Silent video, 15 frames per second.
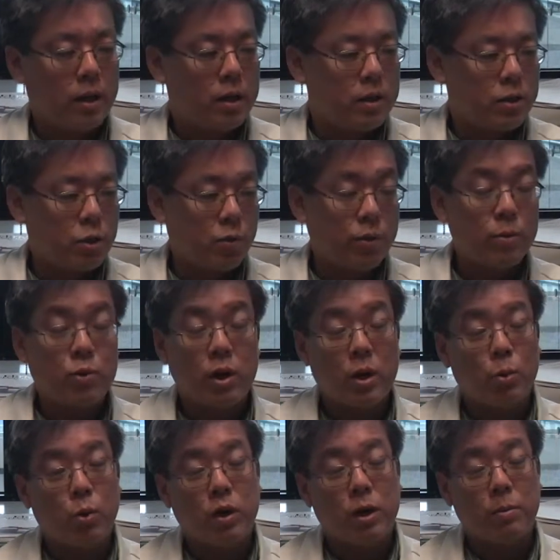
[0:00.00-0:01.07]
So if I'm trying
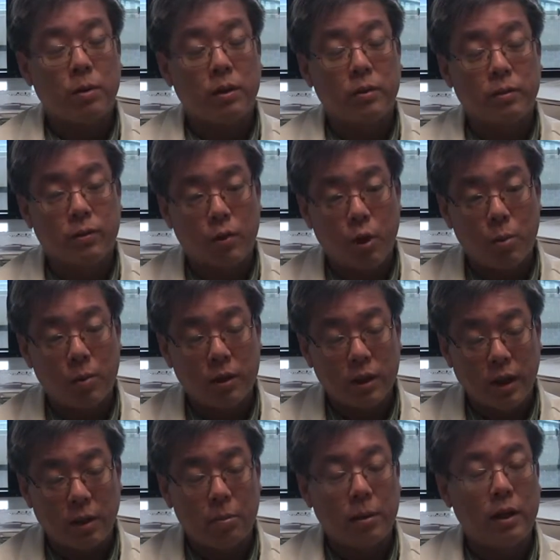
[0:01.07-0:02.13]
to work up a lymphoma
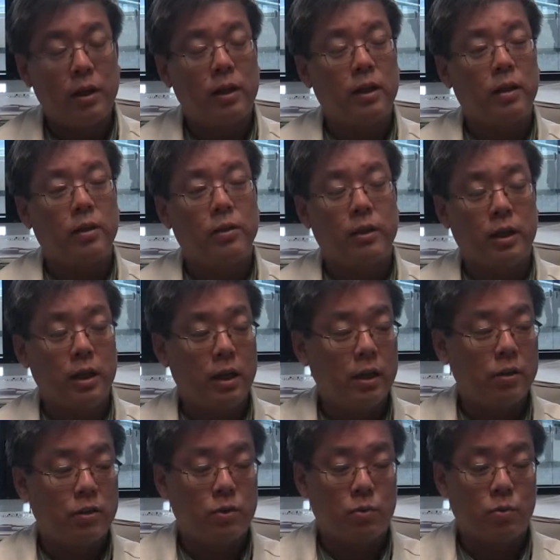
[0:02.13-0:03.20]
like PTLD,
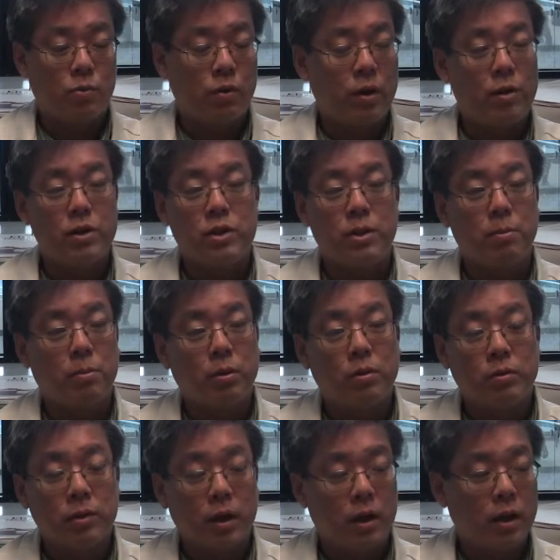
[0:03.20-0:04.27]
it's very
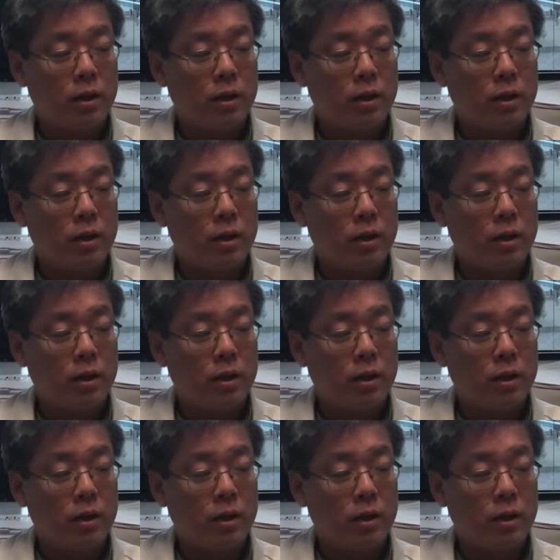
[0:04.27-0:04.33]
simple,